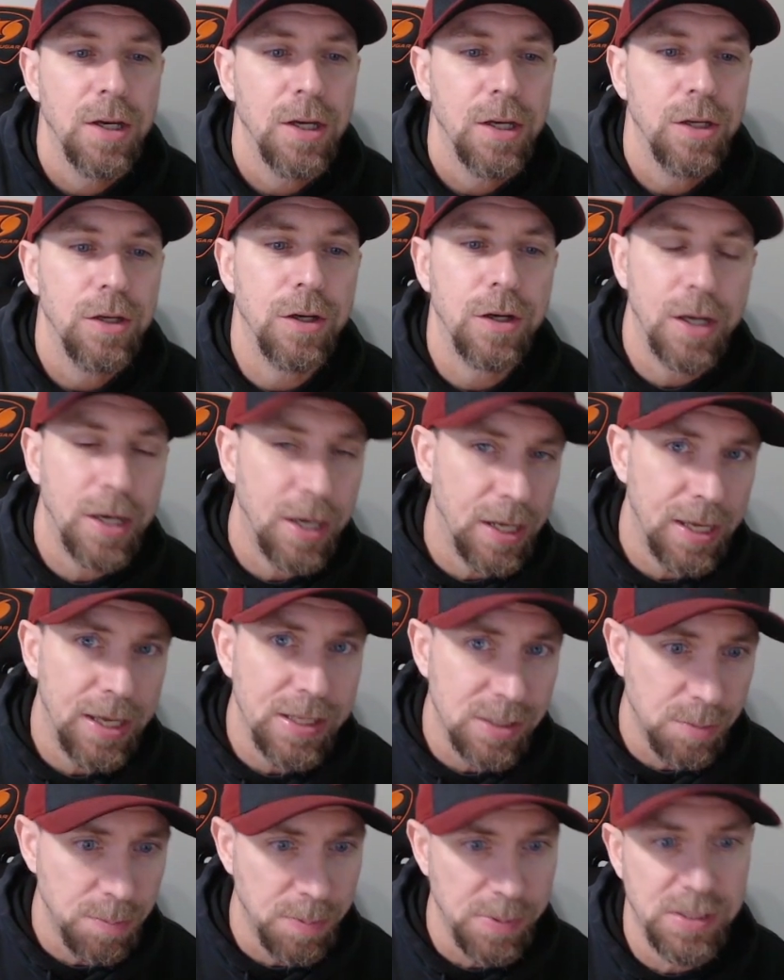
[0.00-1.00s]
you're going to
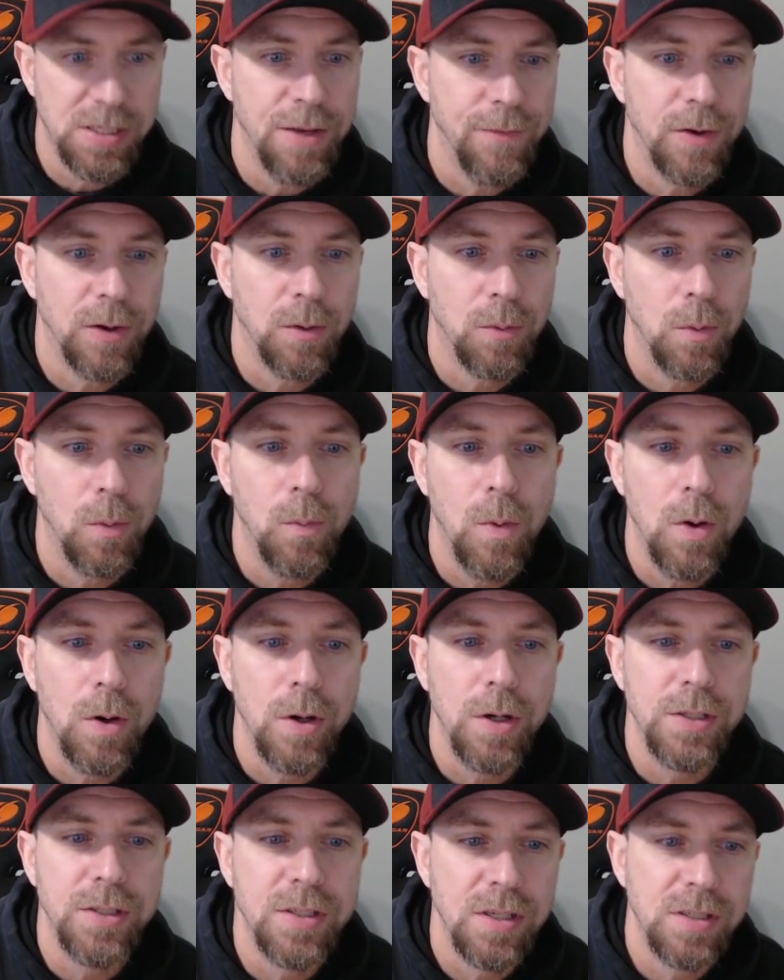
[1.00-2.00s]
get specific
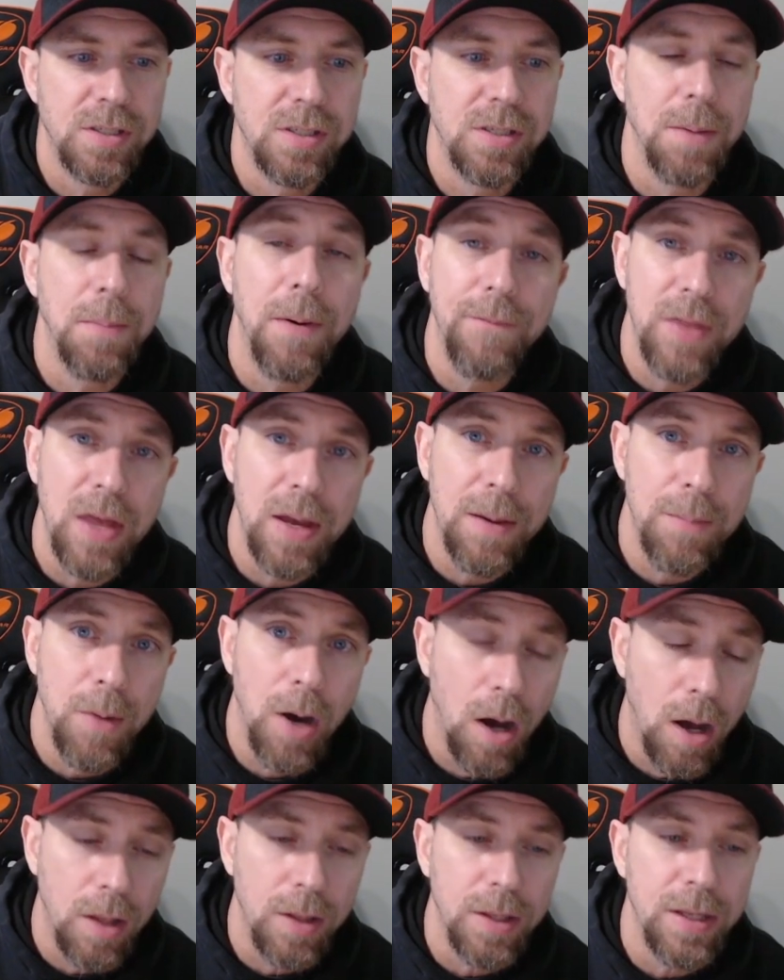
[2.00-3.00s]
rewards. Some of them
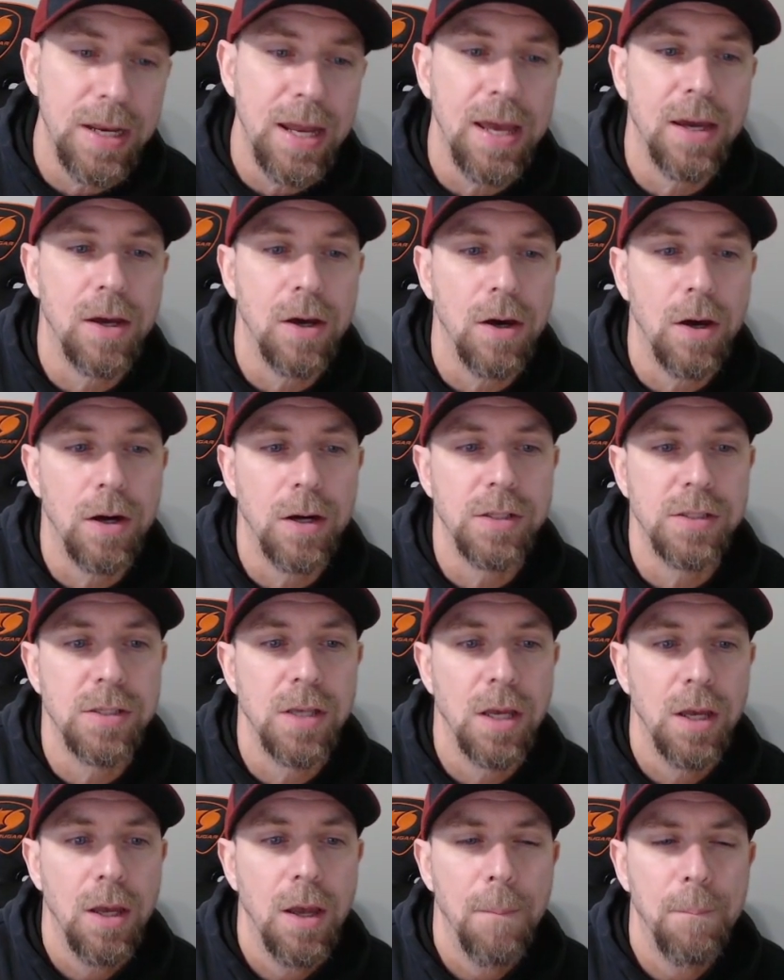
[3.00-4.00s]
holiday cards,
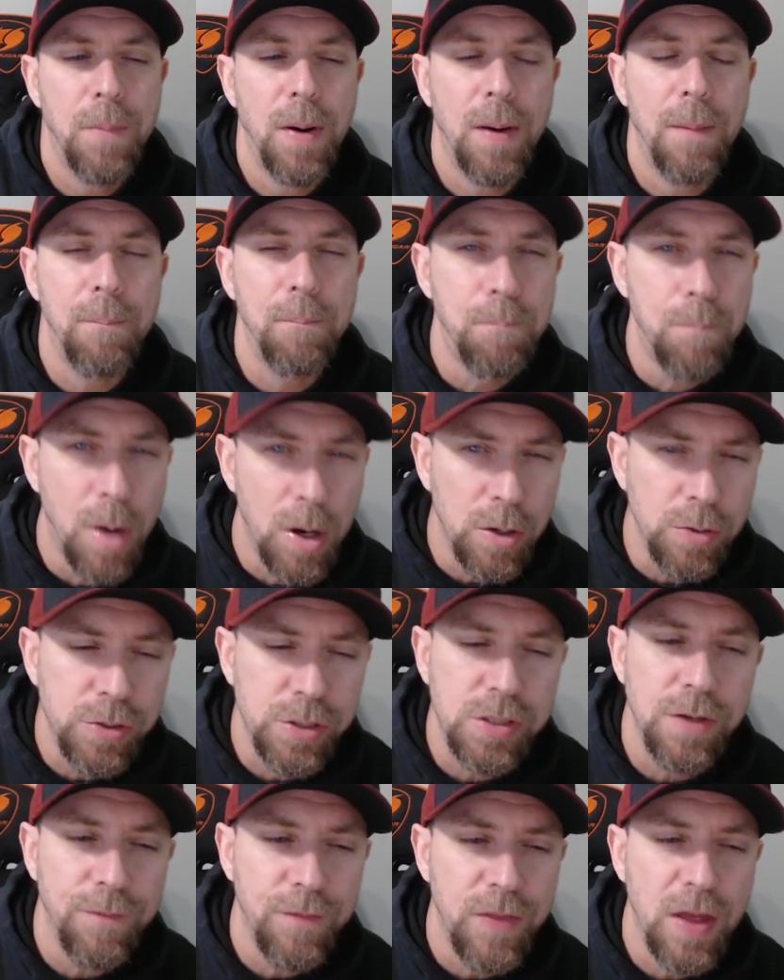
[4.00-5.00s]
but
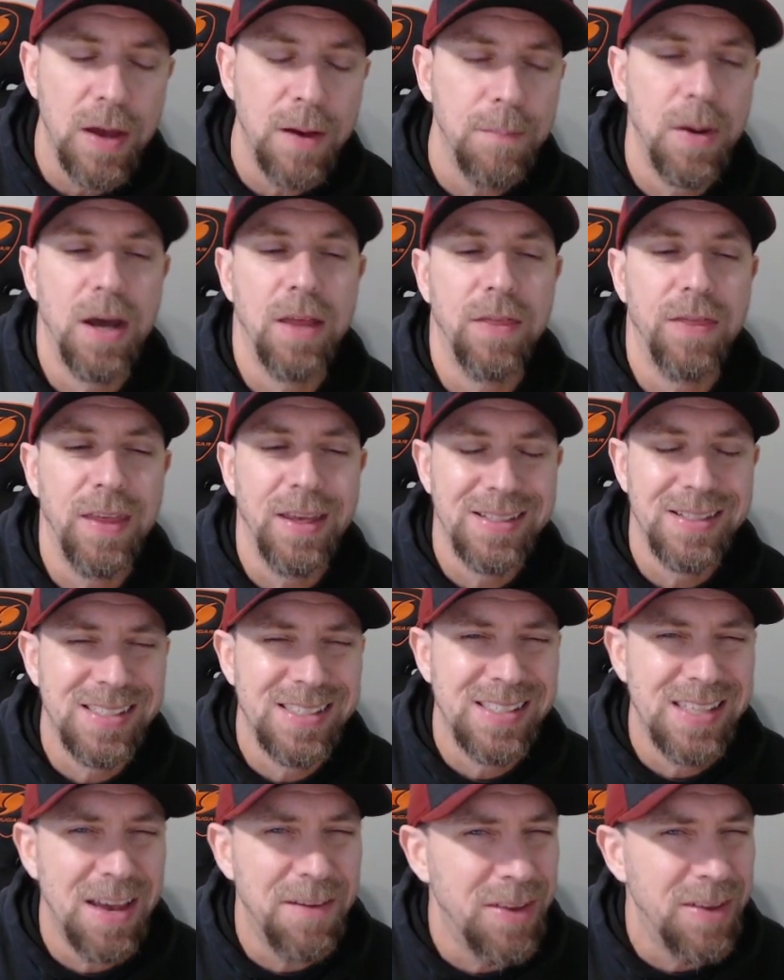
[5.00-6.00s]
most of them, I think
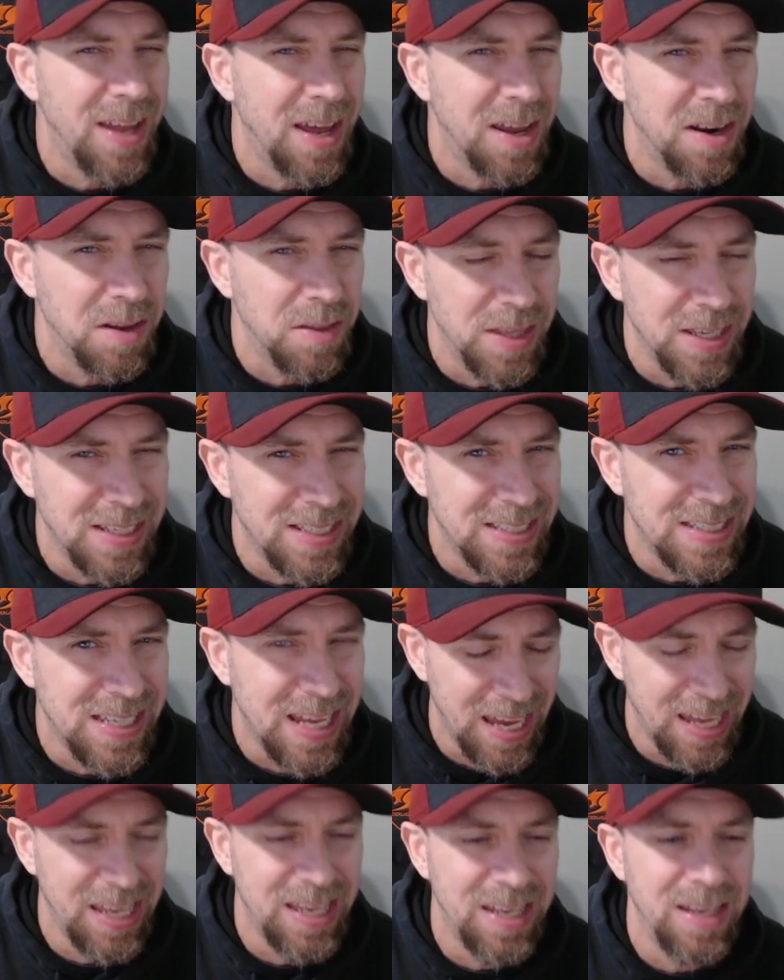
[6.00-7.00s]
7 out of the
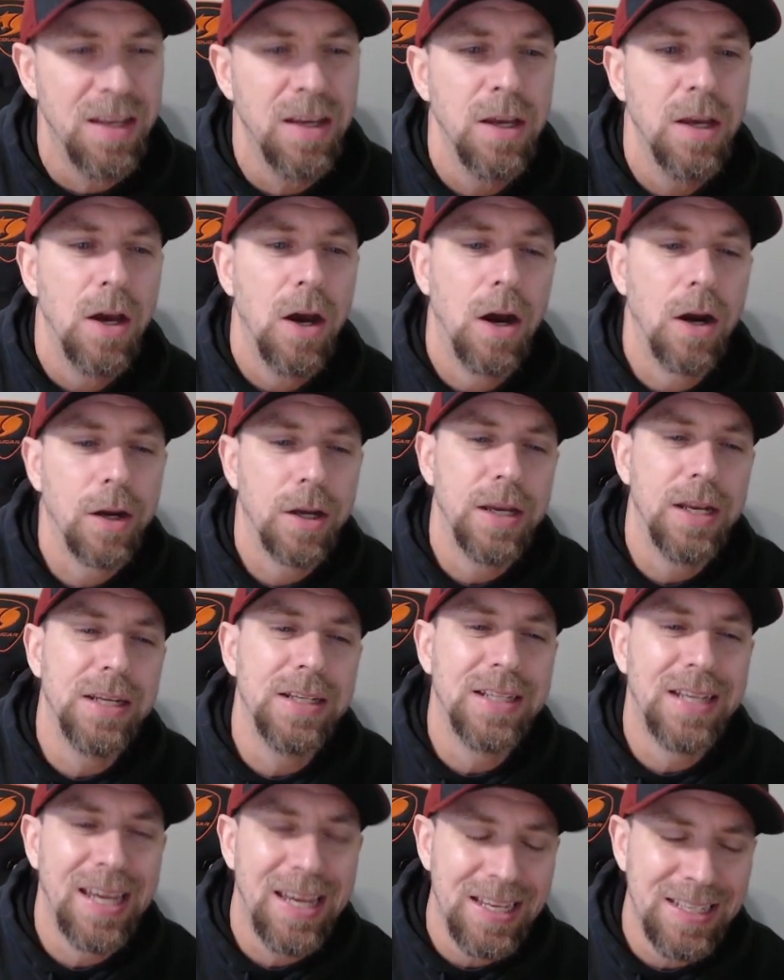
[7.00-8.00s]
10, are going
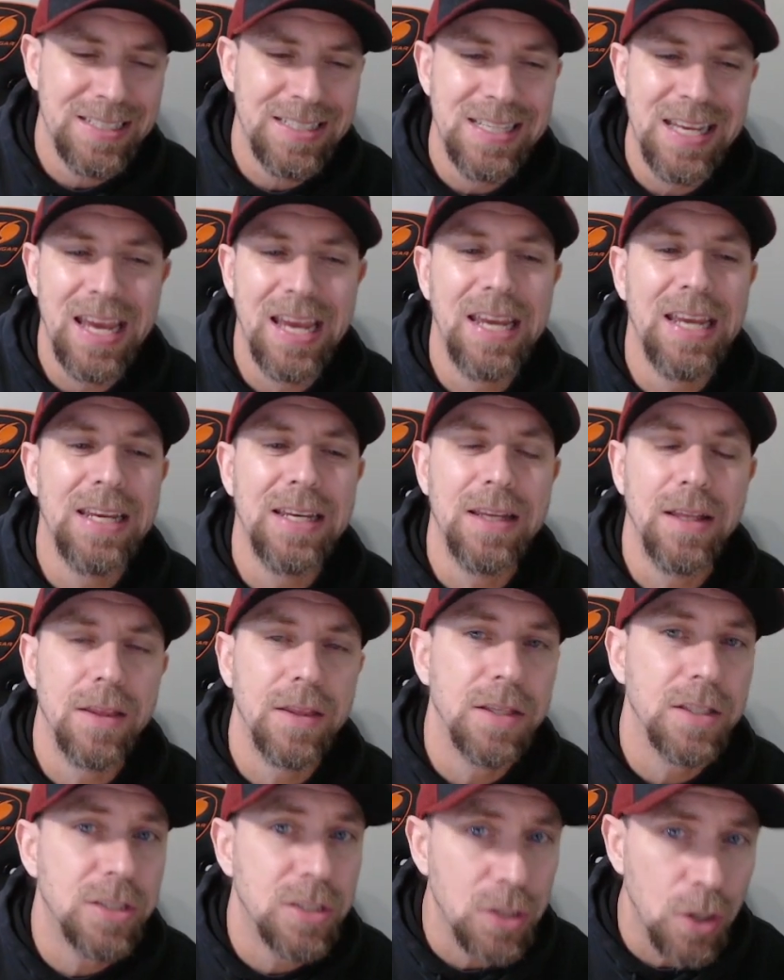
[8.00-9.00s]
to contain
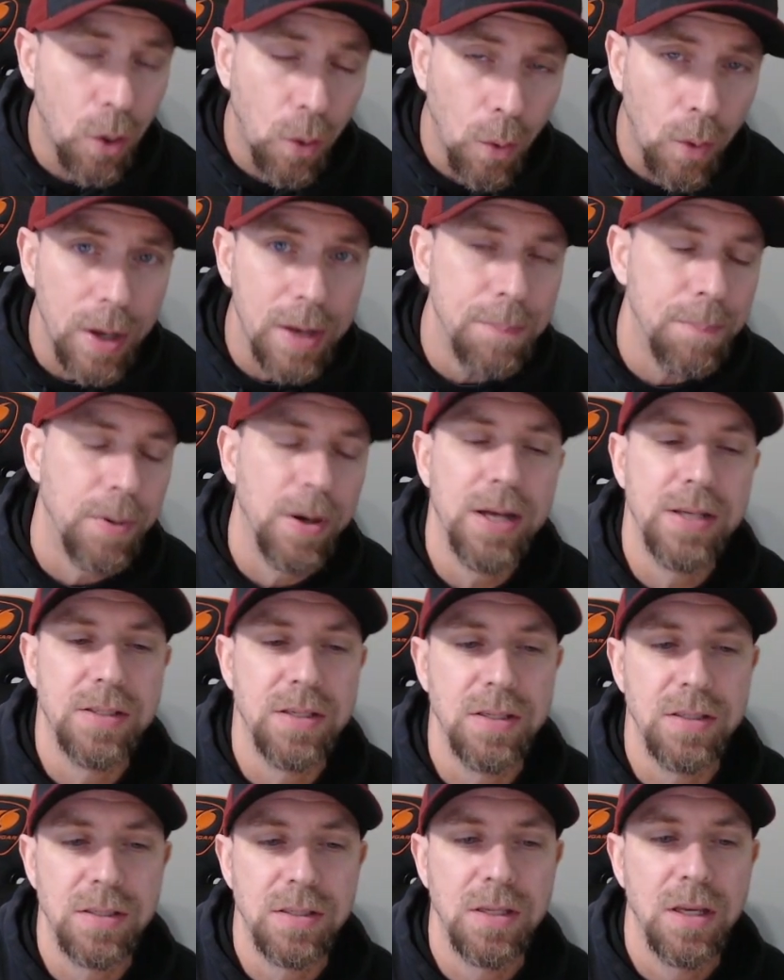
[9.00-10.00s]
the toy
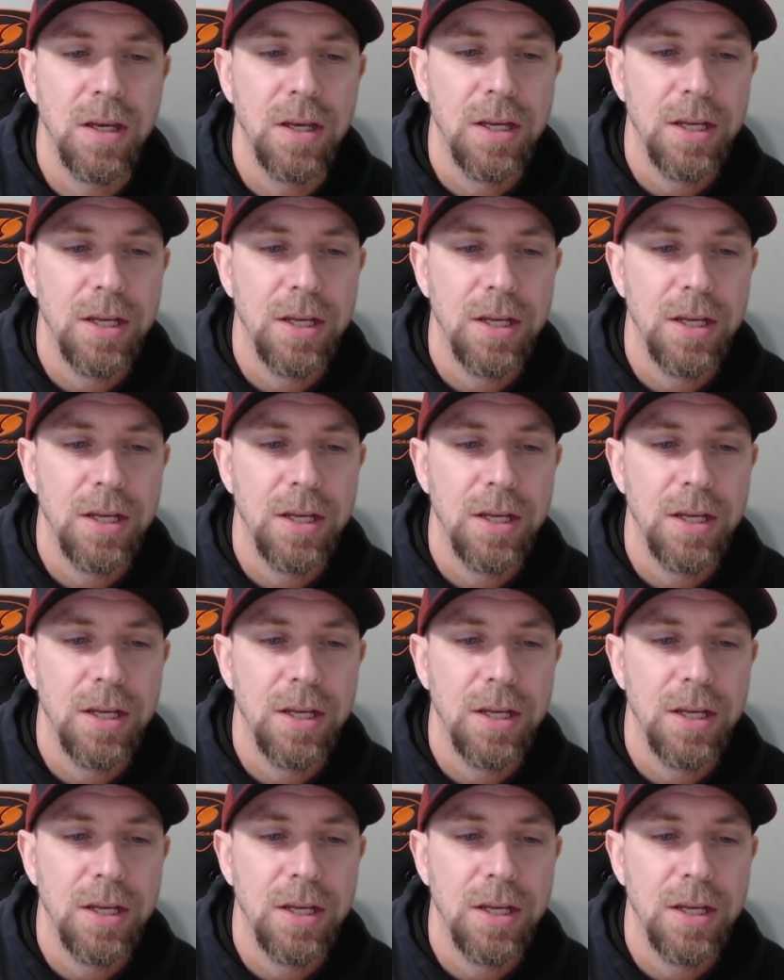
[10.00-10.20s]
presents.